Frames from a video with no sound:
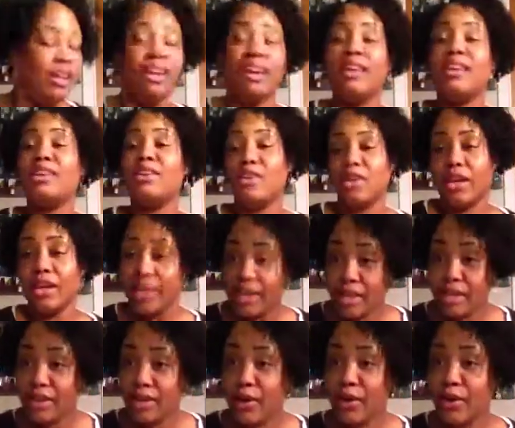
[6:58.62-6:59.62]

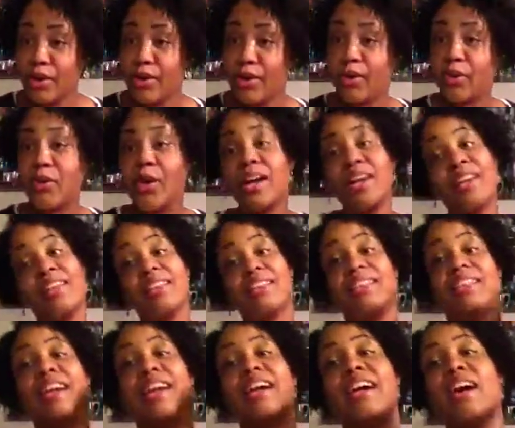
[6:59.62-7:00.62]
Anywho,
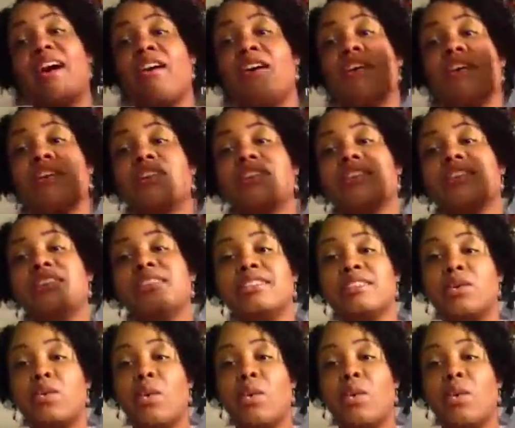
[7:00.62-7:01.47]
they are good